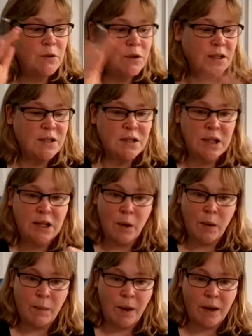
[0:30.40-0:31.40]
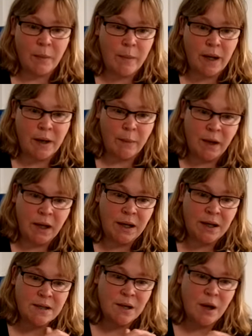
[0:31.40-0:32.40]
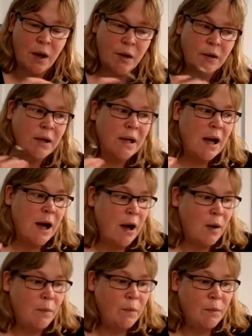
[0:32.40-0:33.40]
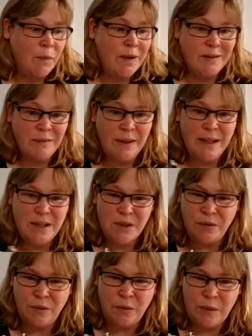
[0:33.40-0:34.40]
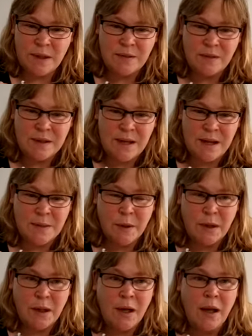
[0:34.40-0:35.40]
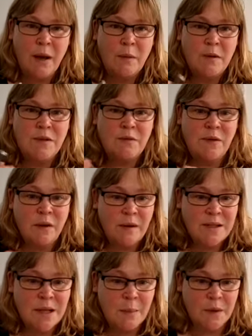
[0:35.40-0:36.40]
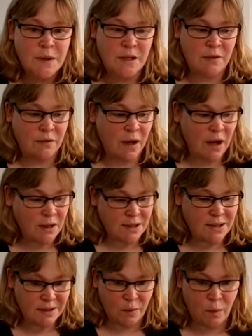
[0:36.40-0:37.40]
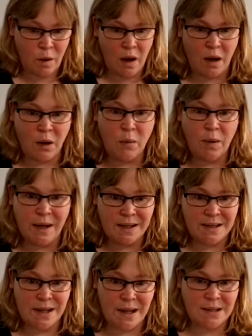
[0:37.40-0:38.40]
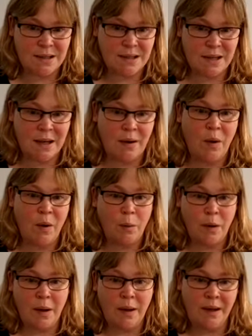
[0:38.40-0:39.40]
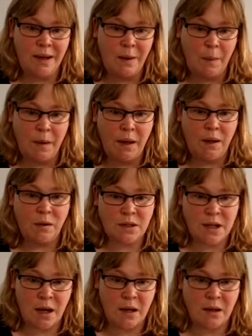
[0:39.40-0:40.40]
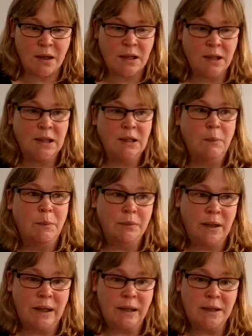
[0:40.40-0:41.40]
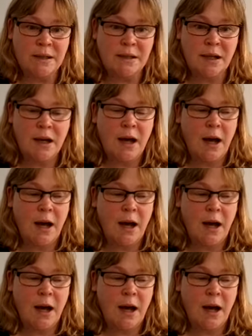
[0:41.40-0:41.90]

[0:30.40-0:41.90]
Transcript: Traditionally, going back many years ago, we didn't really do formative assessment. It was very summative. Learners did work, we assessed it, we went, yippee, you're done, brilliant.